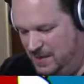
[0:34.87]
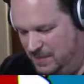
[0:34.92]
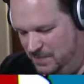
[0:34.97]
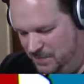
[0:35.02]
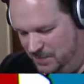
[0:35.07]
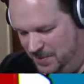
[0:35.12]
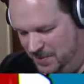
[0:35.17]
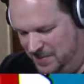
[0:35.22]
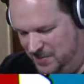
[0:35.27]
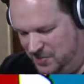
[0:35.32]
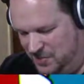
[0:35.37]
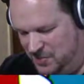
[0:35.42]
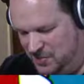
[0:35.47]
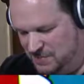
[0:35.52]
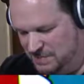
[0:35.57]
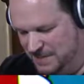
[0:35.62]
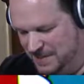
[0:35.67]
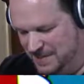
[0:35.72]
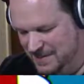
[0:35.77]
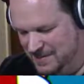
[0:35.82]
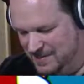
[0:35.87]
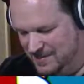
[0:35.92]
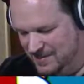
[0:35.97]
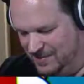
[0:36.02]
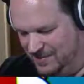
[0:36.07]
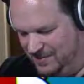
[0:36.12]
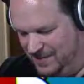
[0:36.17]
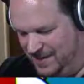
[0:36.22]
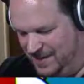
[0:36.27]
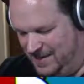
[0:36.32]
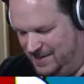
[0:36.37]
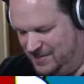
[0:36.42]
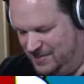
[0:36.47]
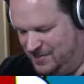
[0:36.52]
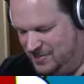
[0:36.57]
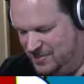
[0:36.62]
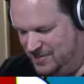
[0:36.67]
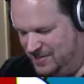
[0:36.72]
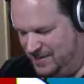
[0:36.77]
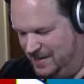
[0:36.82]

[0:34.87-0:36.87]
But I just spent the last,